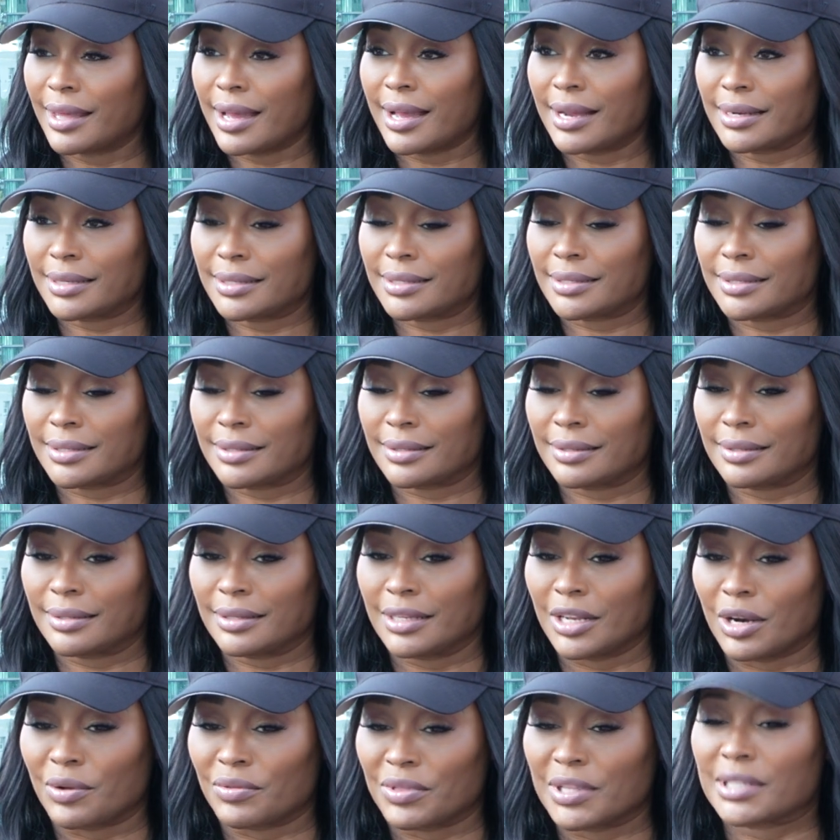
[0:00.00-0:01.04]
that's,
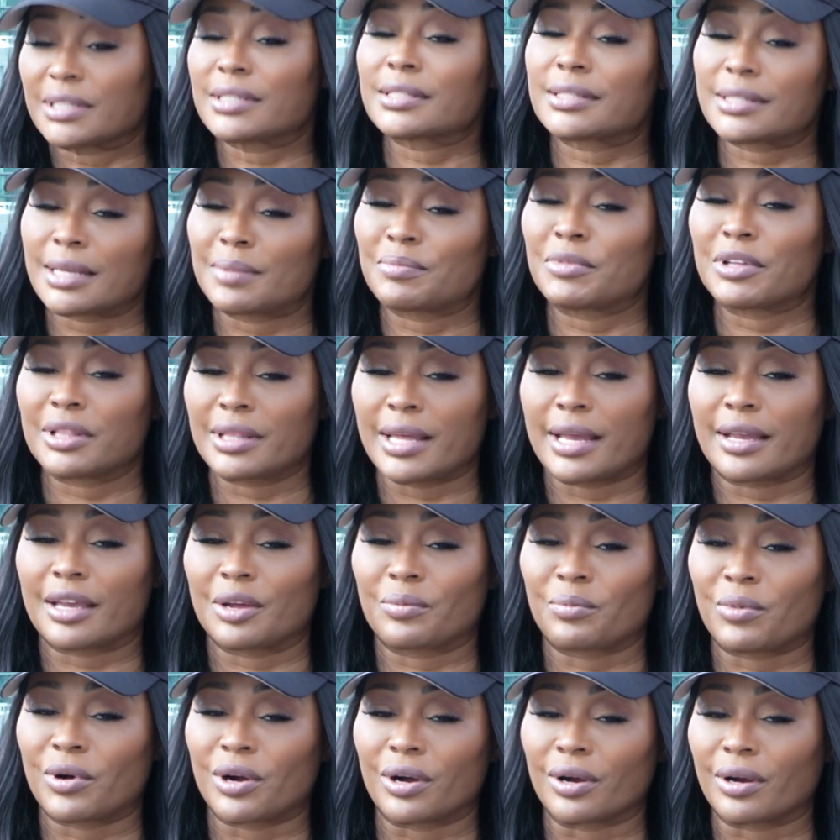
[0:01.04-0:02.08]
this is something that
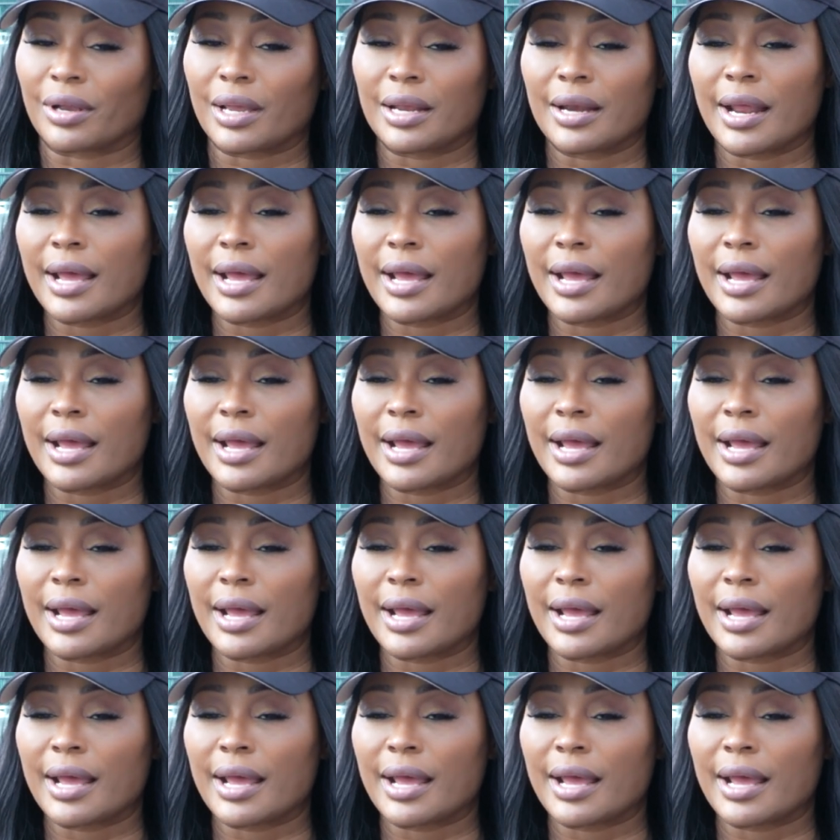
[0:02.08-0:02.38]
could work.